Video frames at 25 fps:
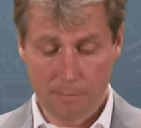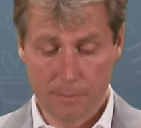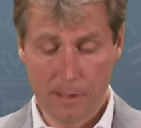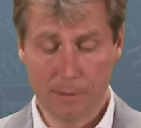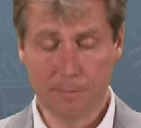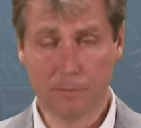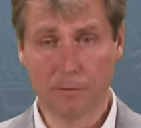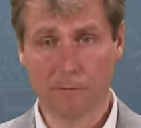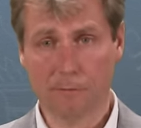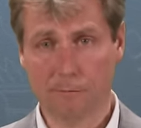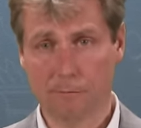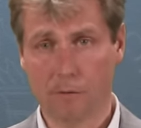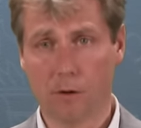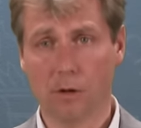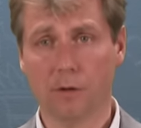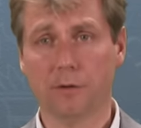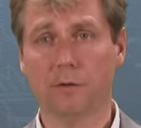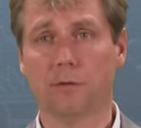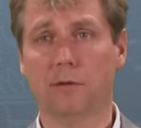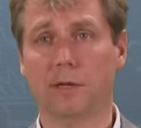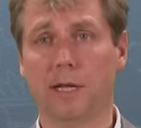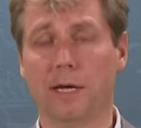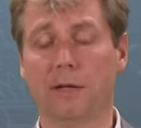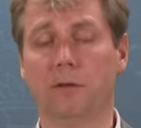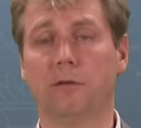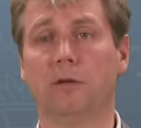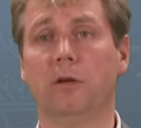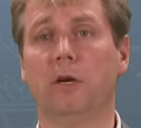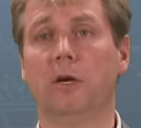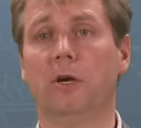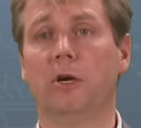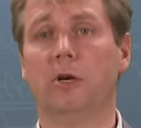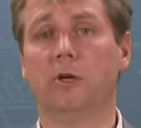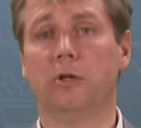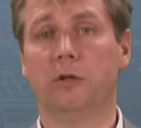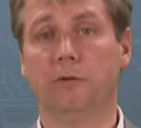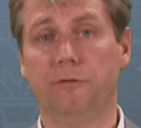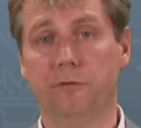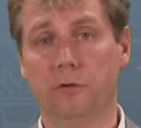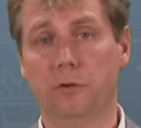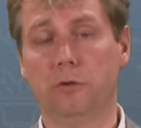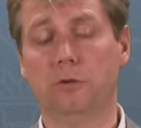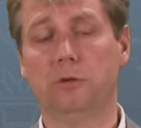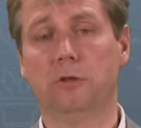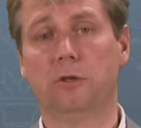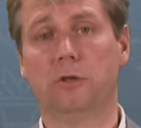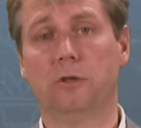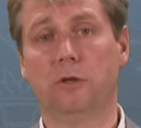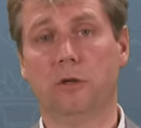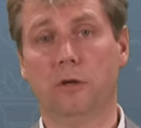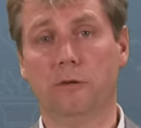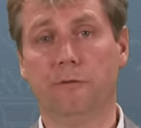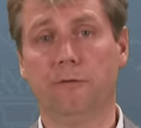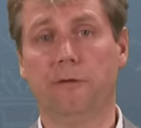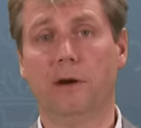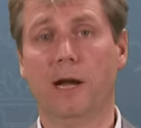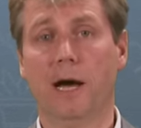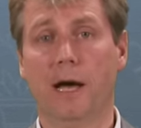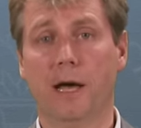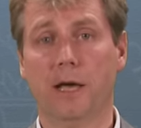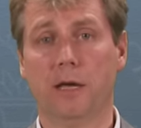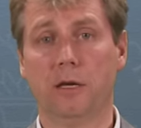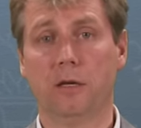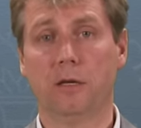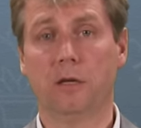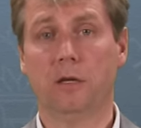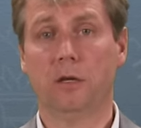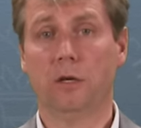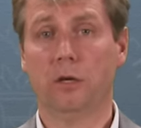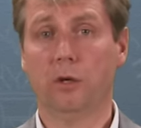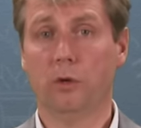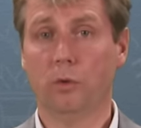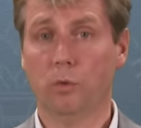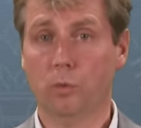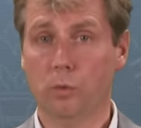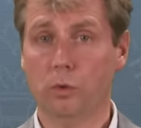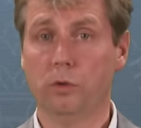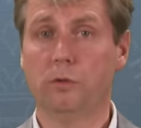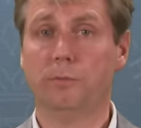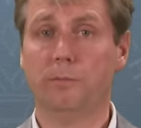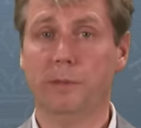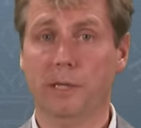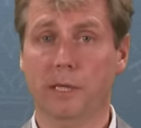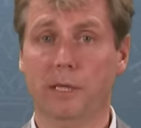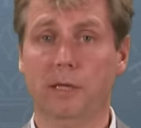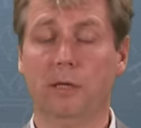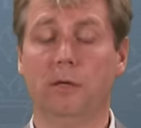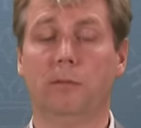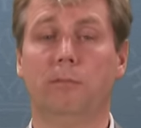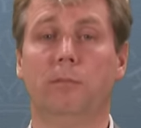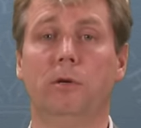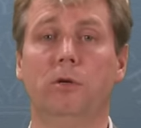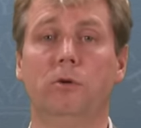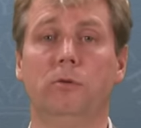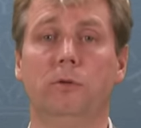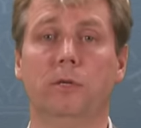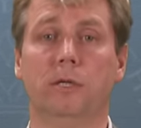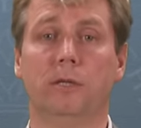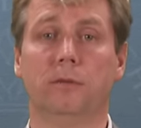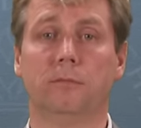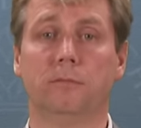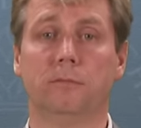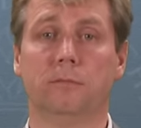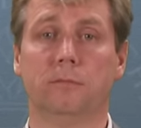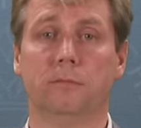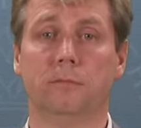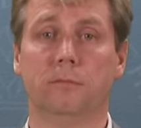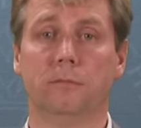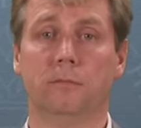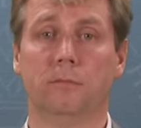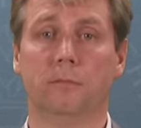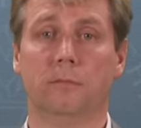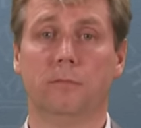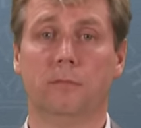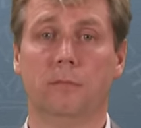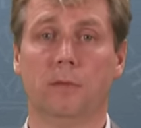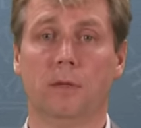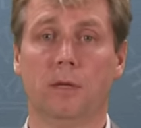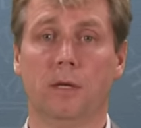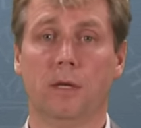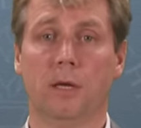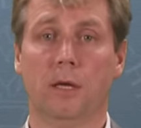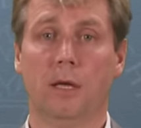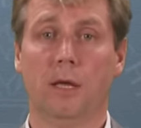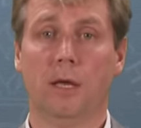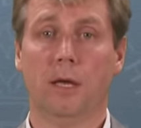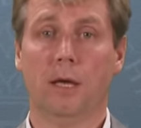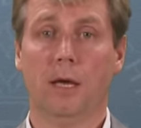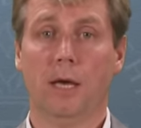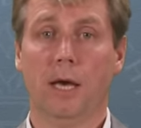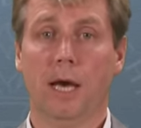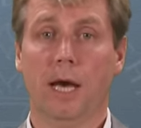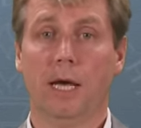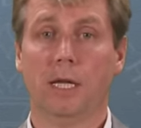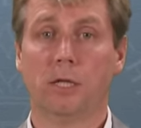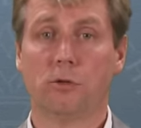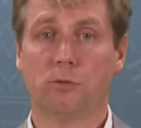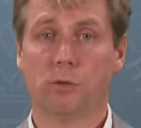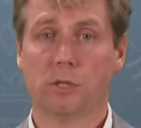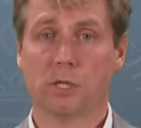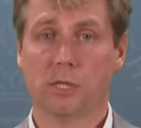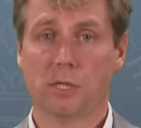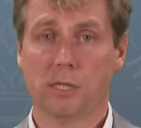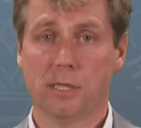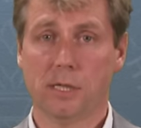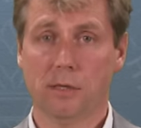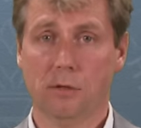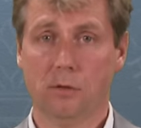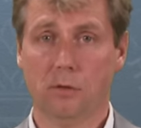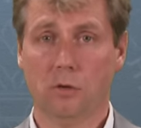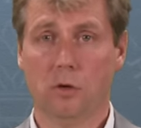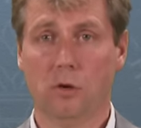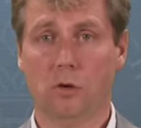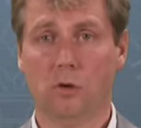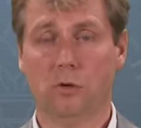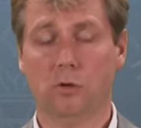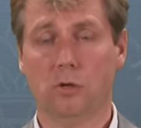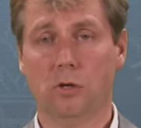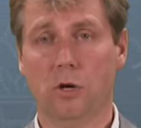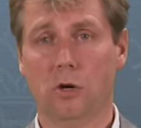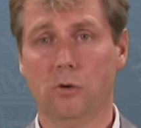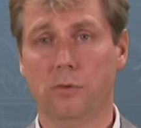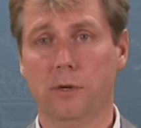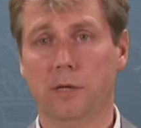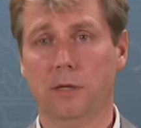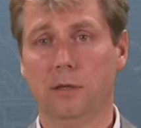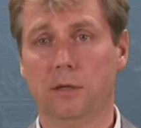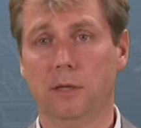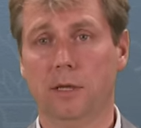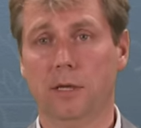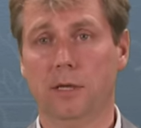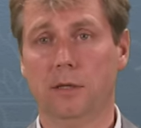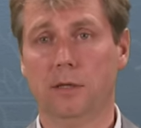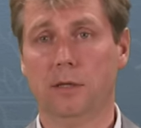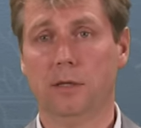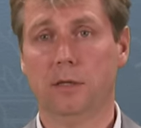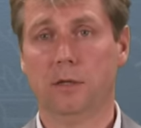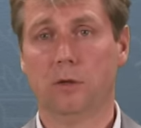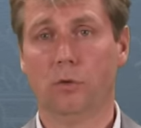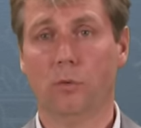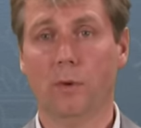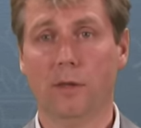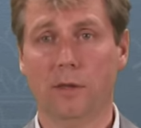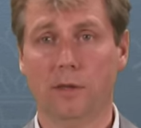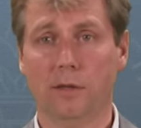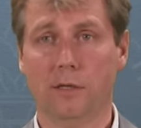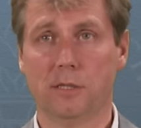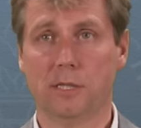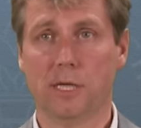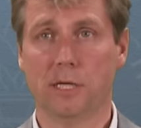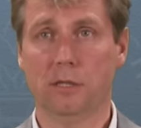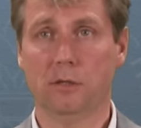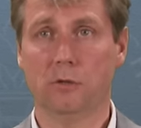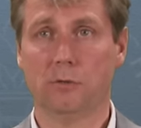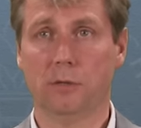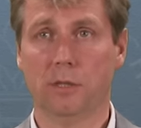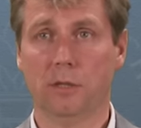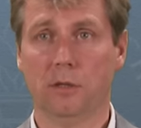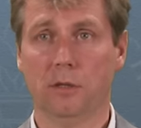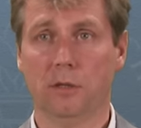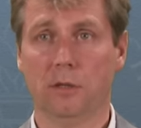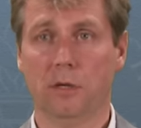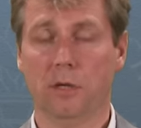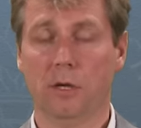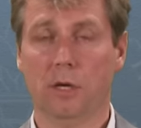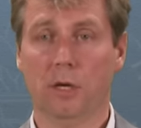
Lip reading: people thought that the future of flying would be ballooning. And this was still ongoing in the 20th century.